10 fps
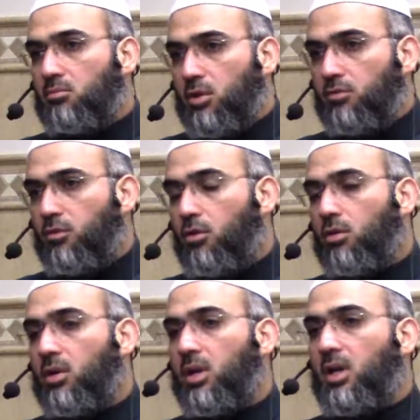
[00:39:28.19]

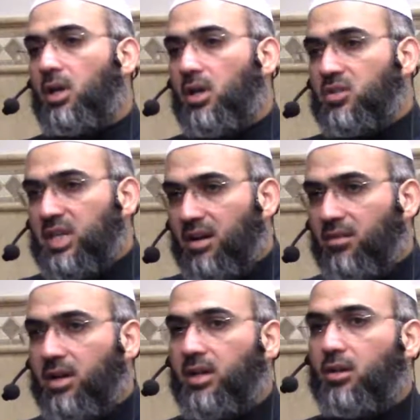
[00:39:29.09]
before is
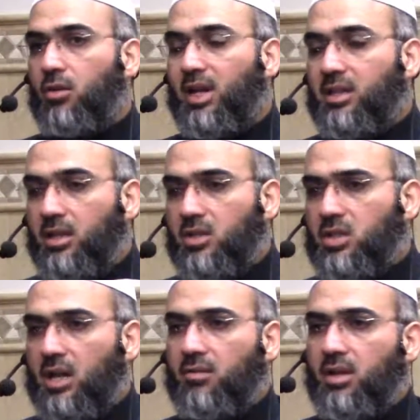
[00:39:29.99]
covering, or at
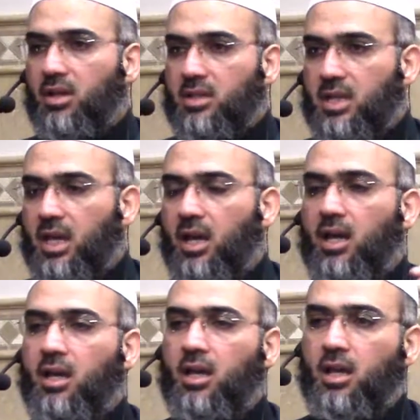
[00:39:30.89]
least covering, the
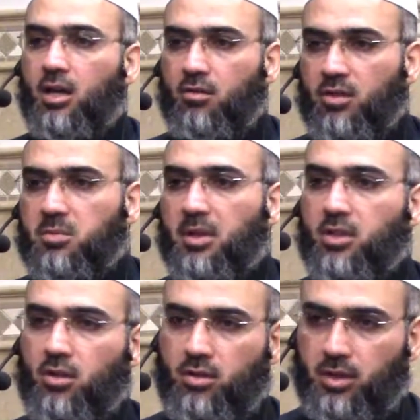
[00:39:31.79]
zakah of this
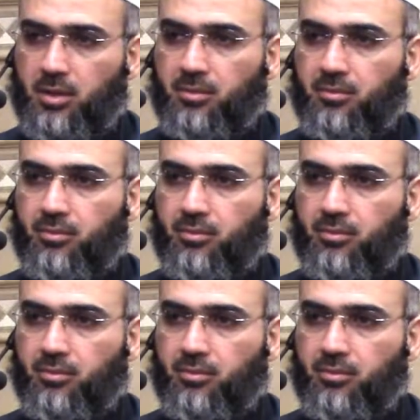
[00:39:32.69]
particular year.